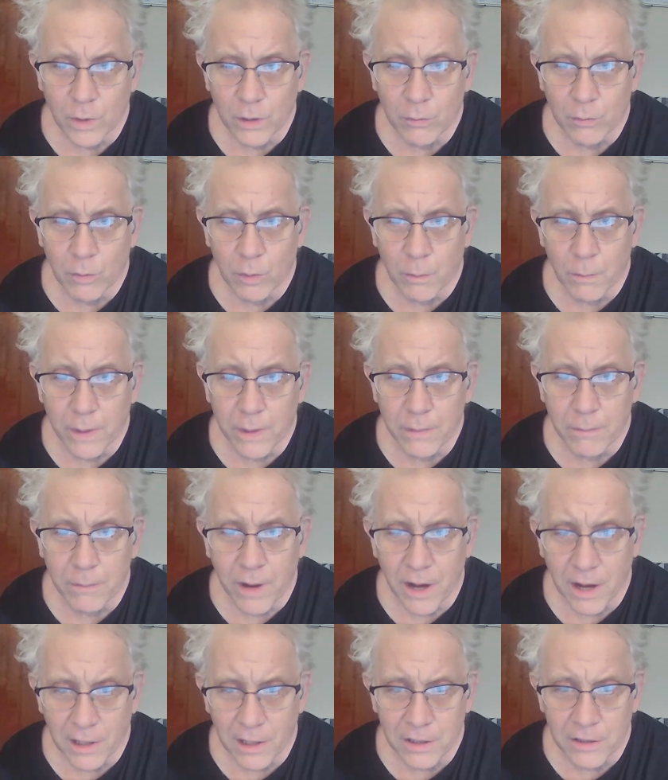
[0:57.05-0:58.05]
we will
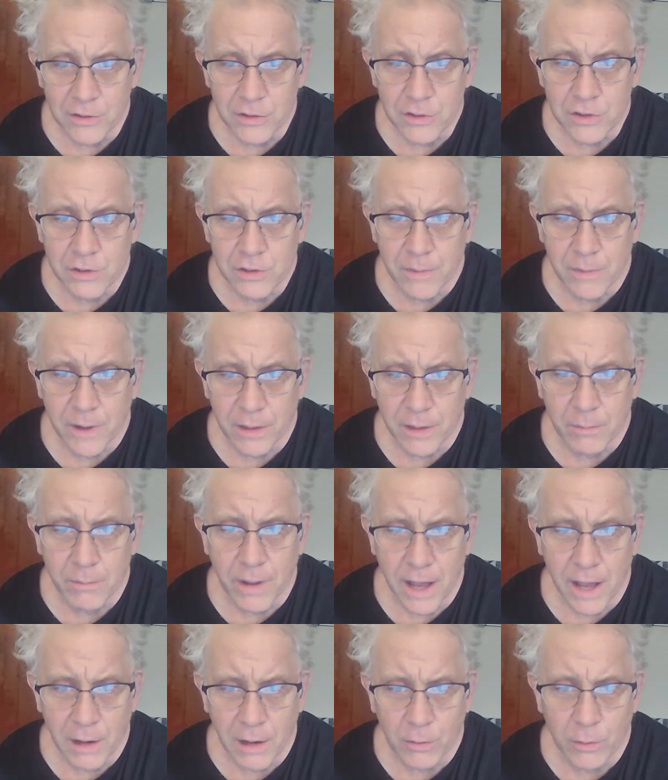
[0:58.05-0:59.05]
be punished by
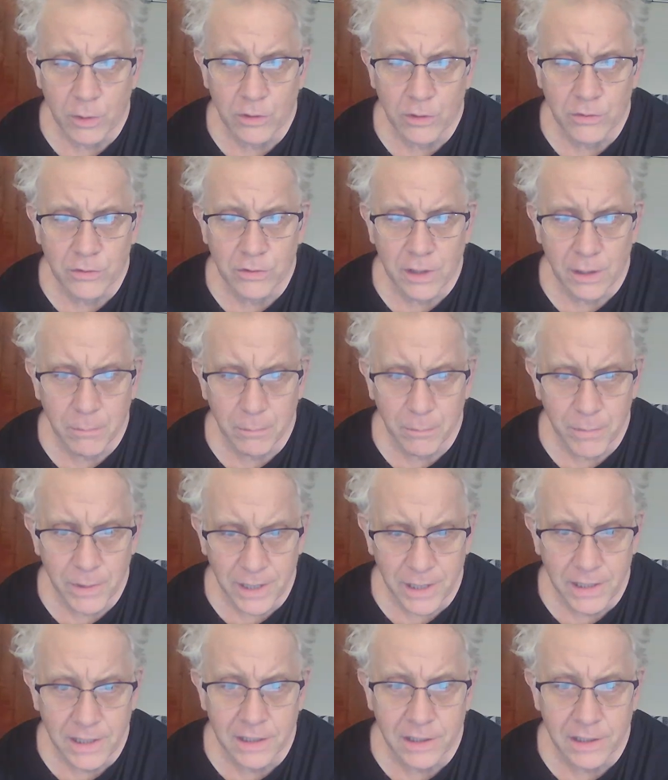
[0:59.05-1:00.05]
the powers
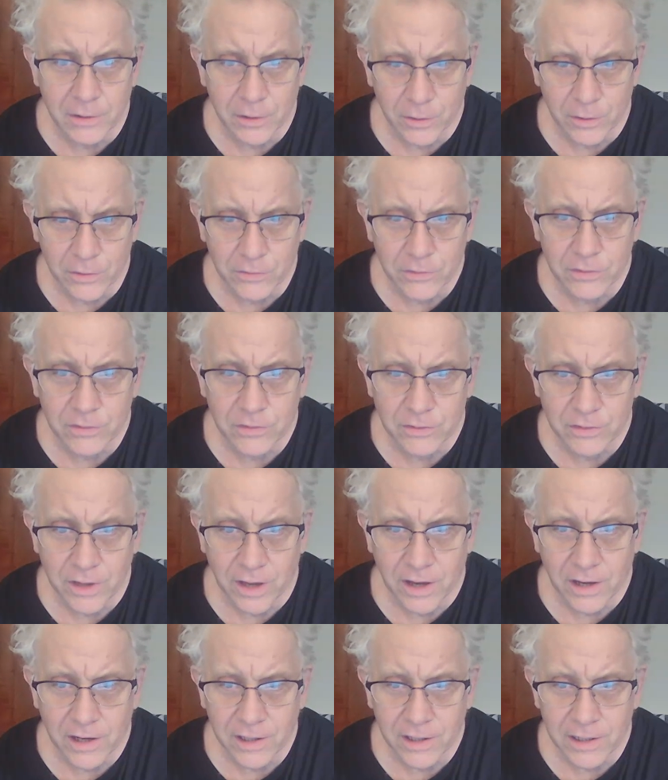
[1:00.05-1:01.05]
that be in our
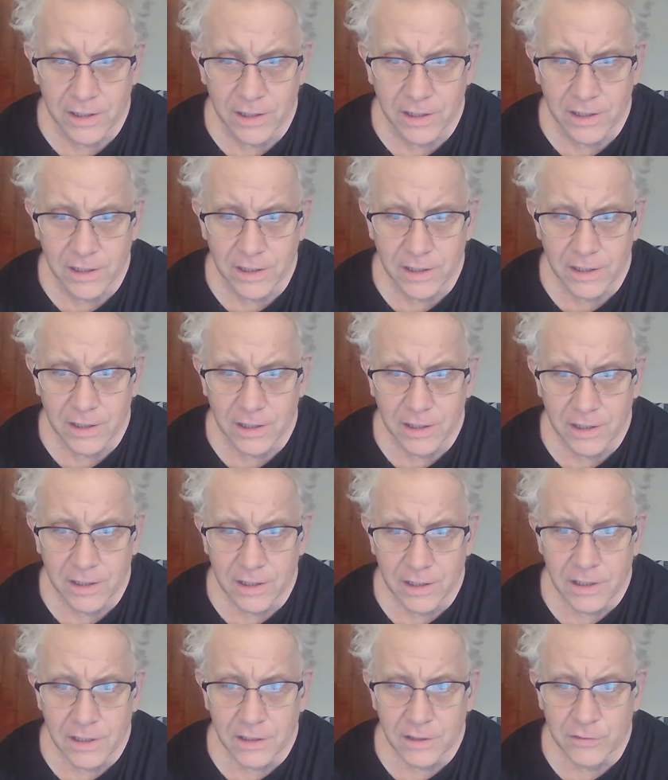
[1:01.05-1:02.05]
society,
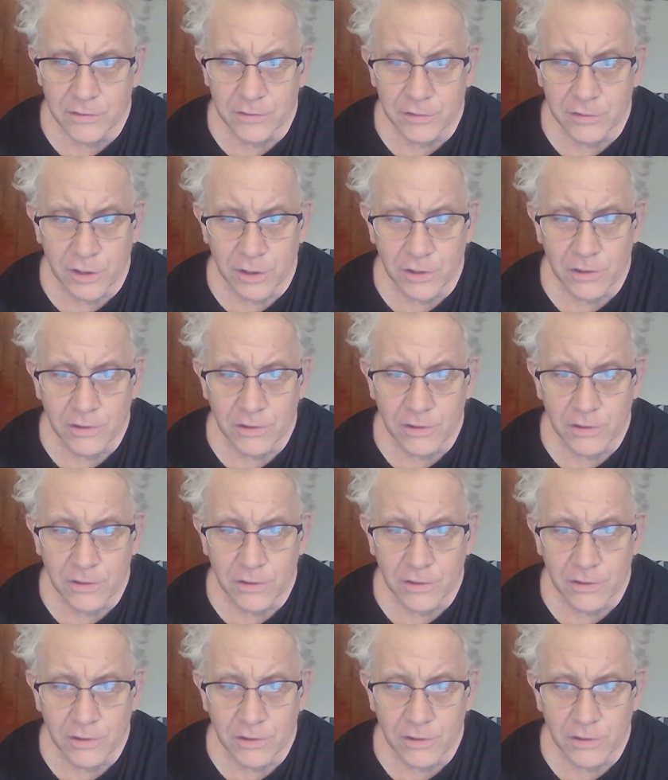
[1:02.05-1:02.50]
is